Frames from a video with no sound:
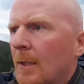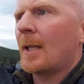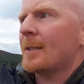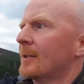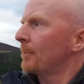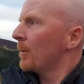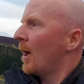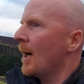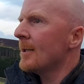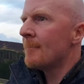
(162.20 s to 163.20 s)
that's the
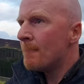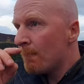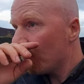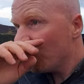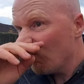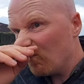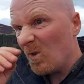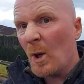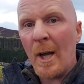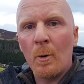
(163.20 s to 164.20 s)
plan.
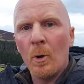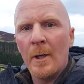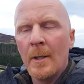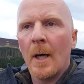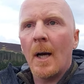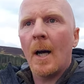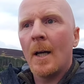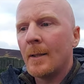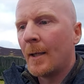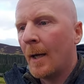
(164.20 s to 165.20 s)
We'll get going,
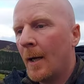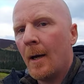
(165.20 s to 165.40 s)
and